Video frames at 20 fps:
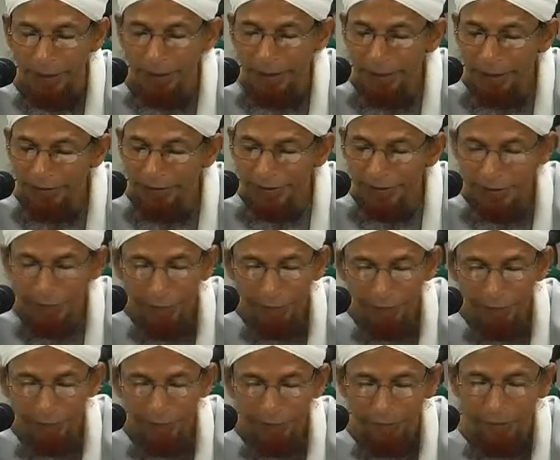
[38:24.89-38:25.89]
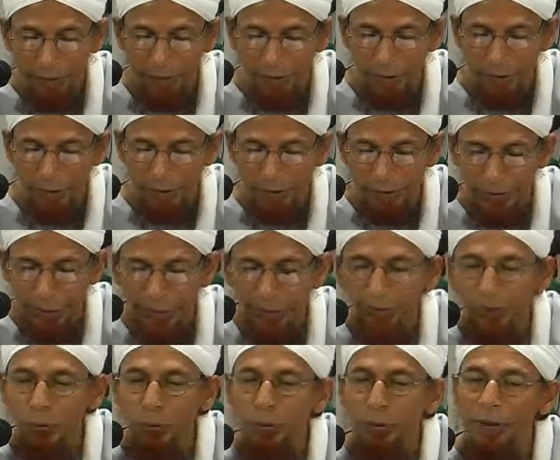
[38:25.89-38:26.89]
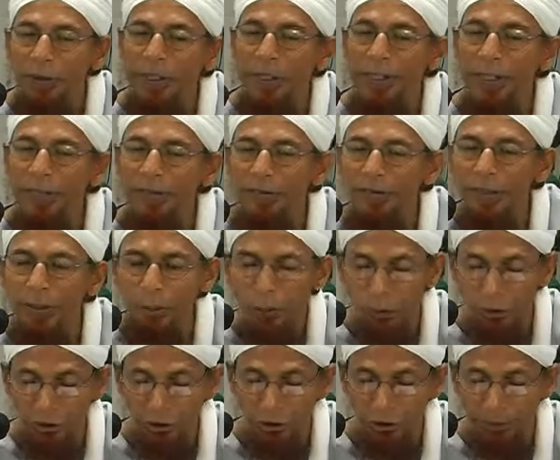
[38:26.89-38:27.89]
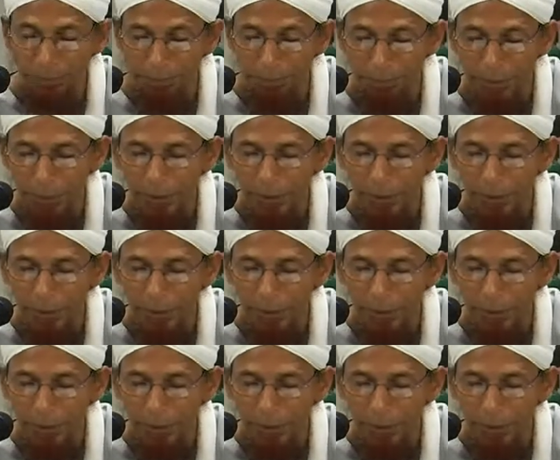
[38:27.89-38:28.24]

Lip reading: It is enough to have two things in worship: